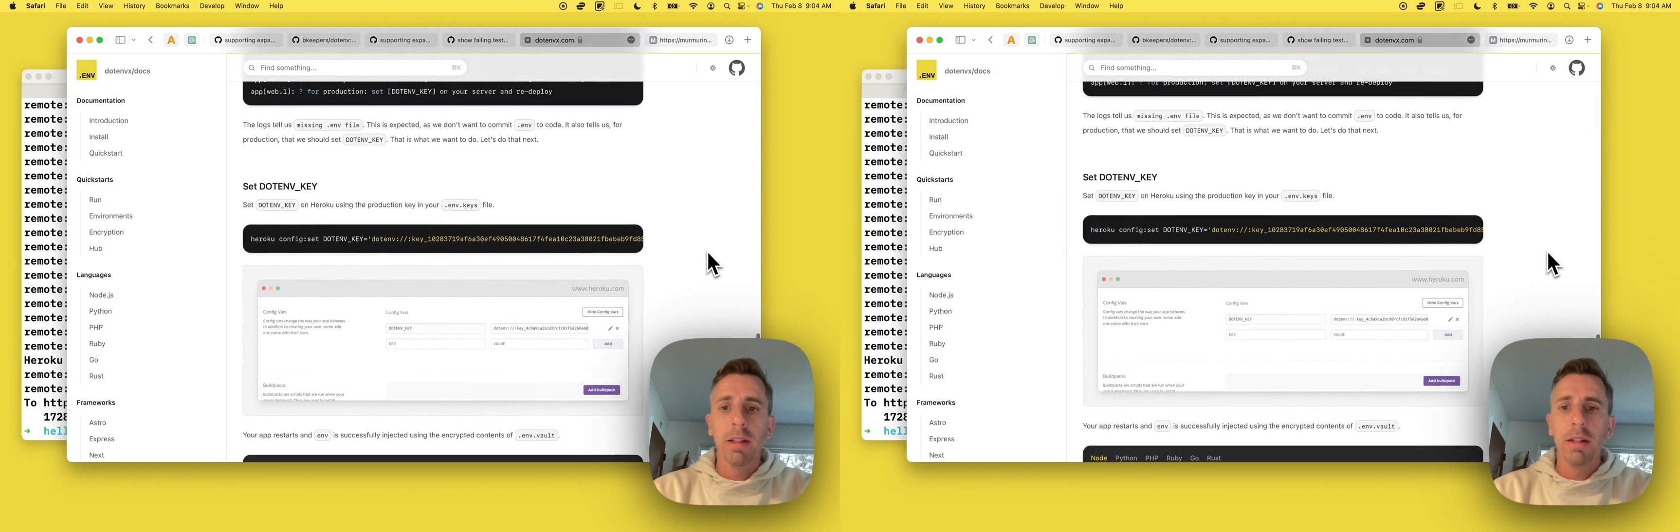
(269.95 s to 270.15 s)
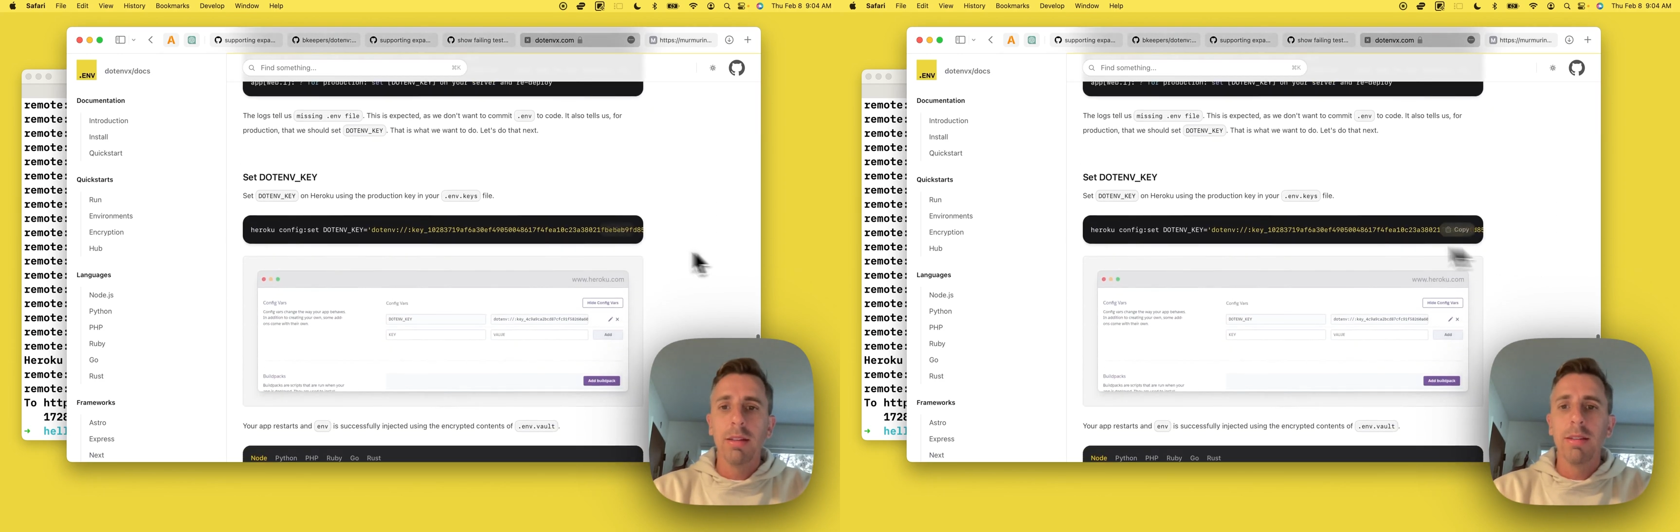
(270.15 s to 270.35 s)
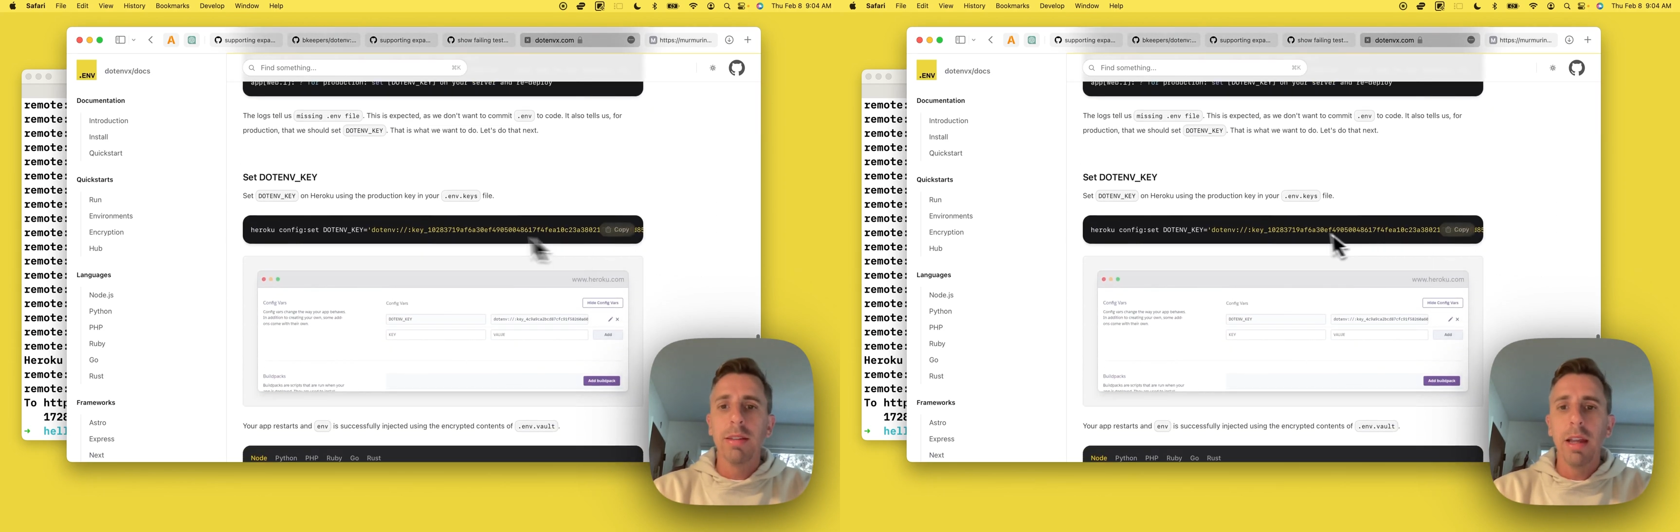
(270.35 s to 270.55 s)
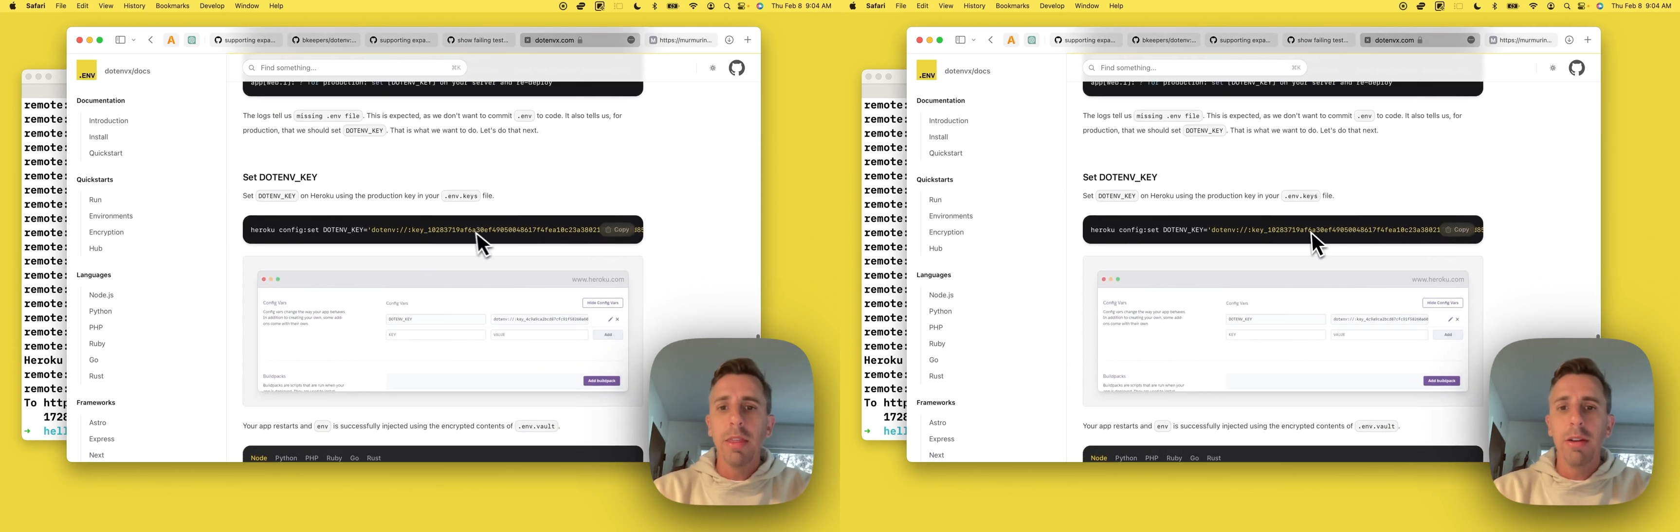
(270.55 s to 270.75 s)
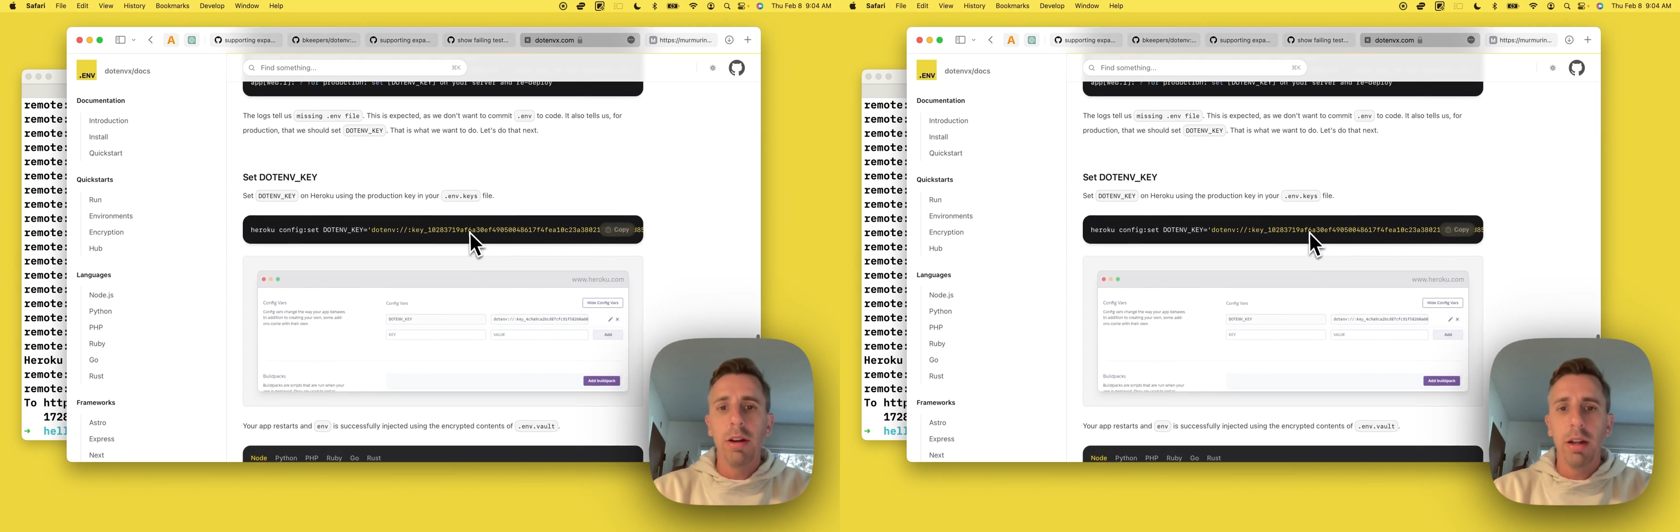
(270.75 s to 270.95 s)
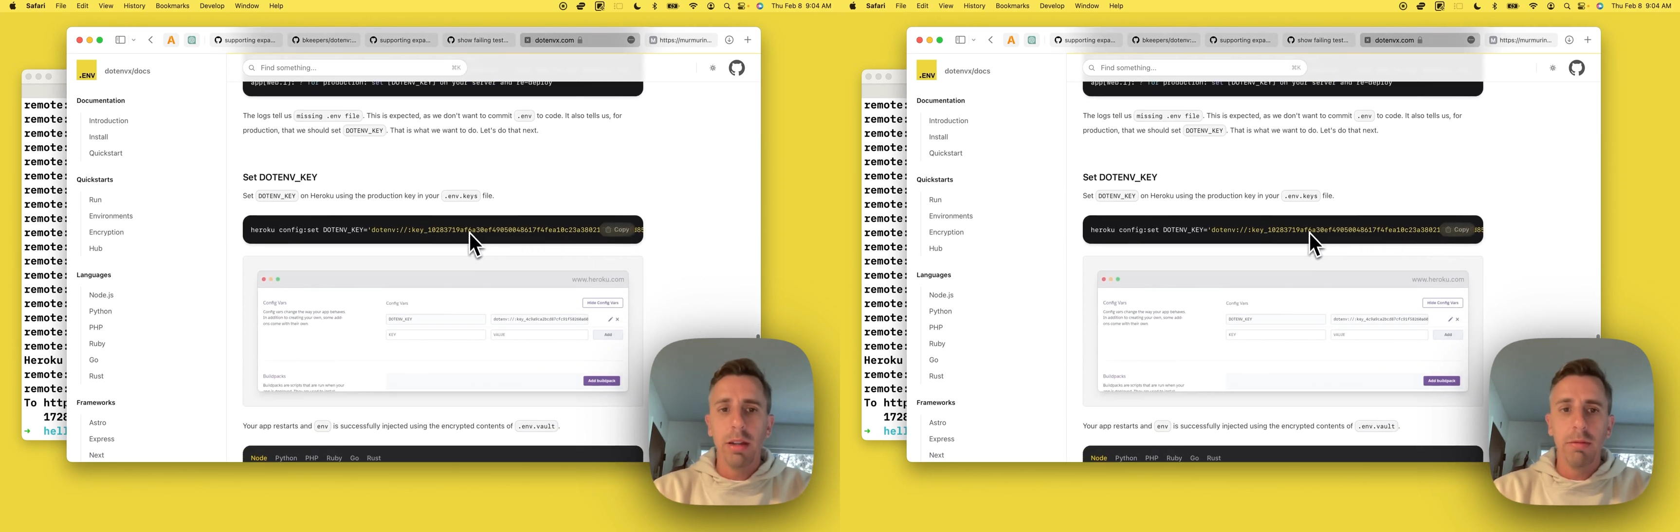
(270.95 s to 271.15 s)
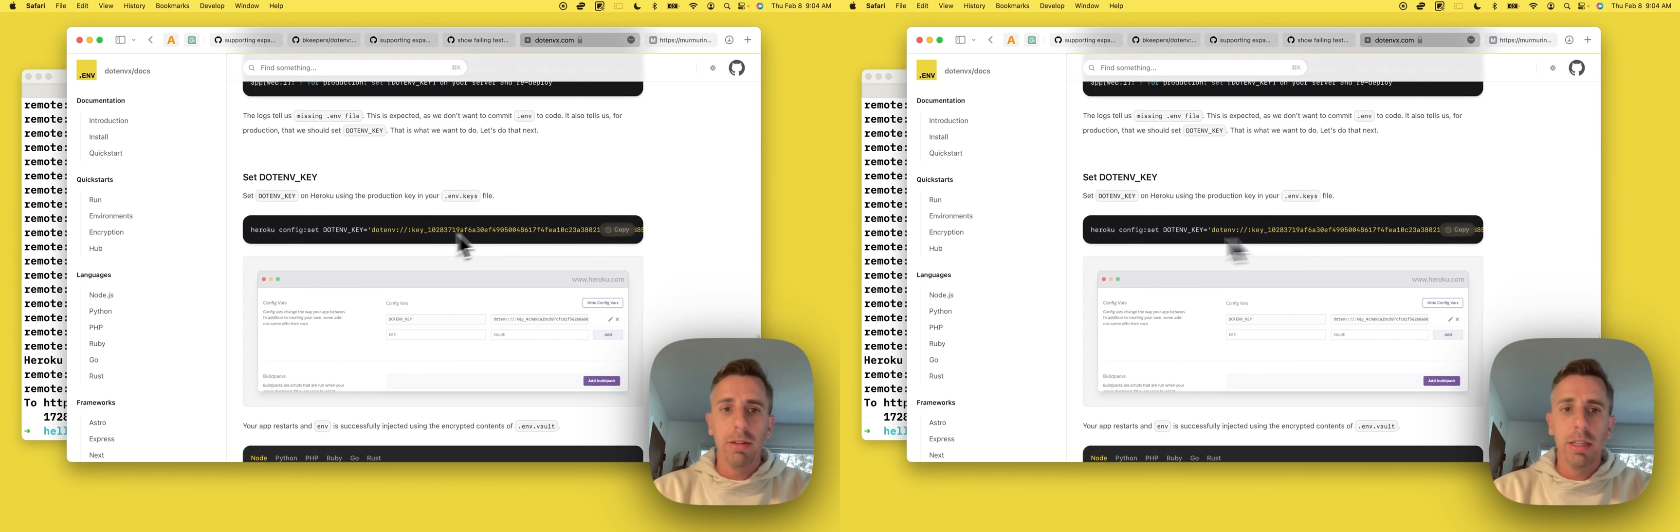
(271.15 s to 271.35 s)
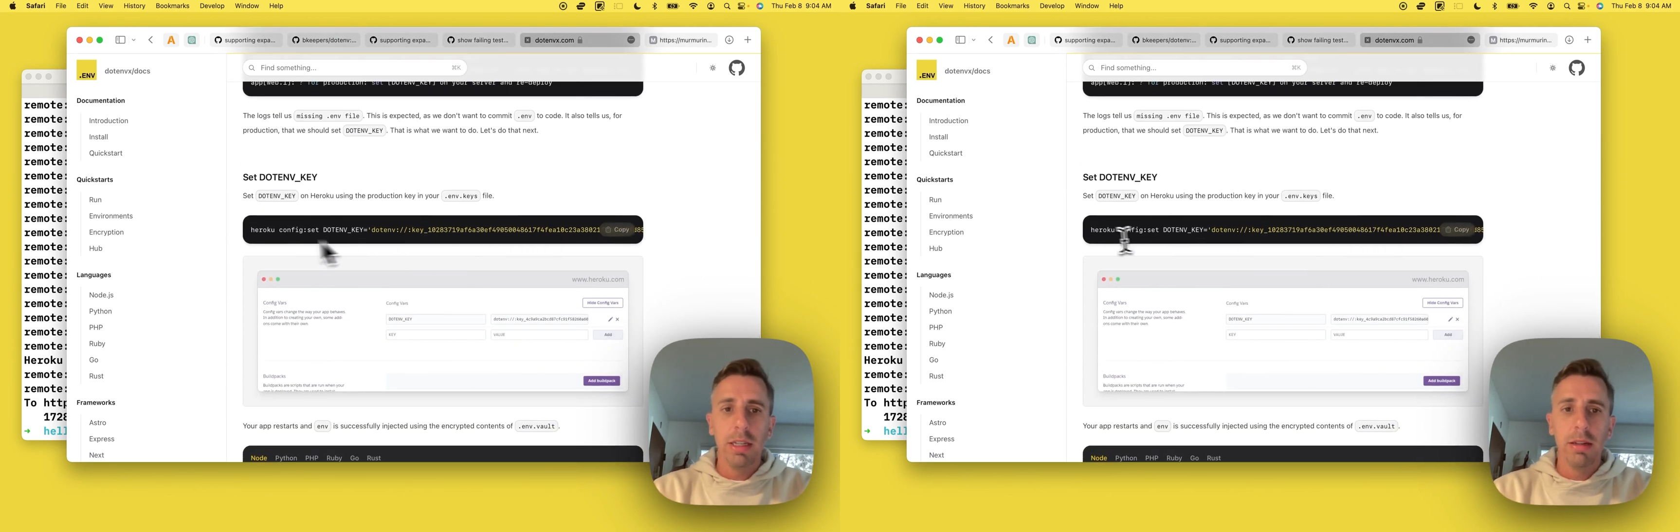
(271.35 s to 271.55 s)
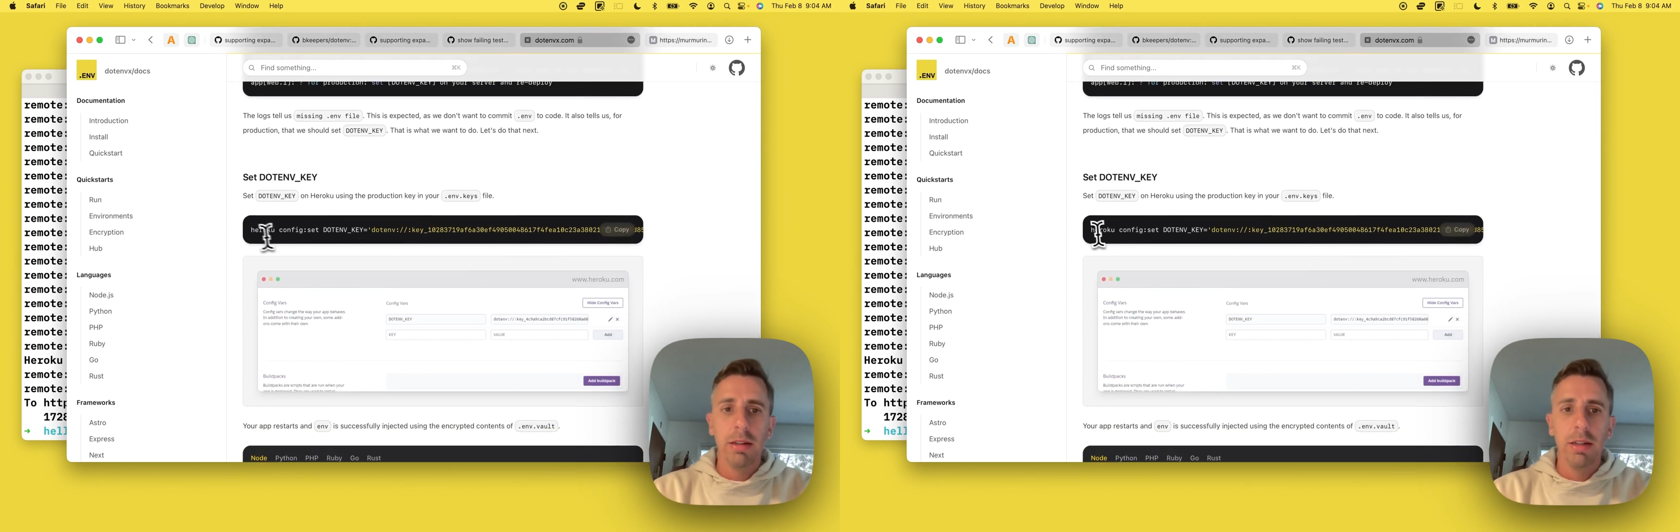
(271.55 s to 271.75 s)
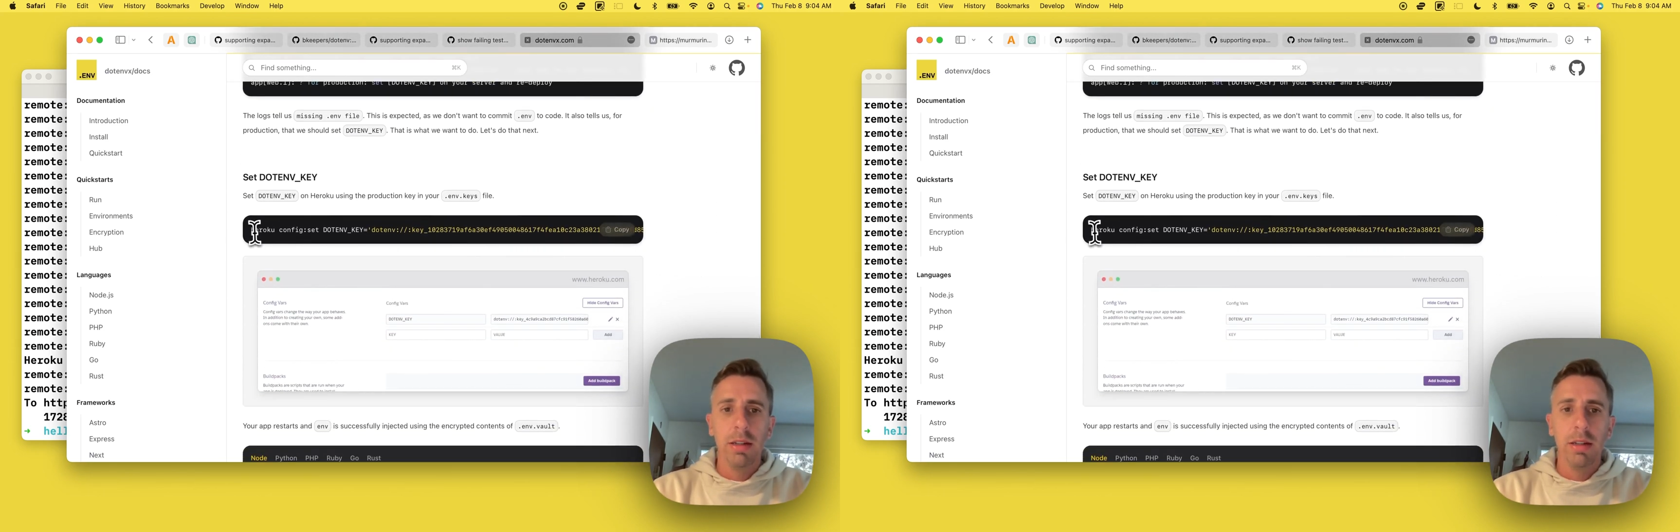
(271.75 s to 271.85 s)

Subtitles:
Let's set the .env key.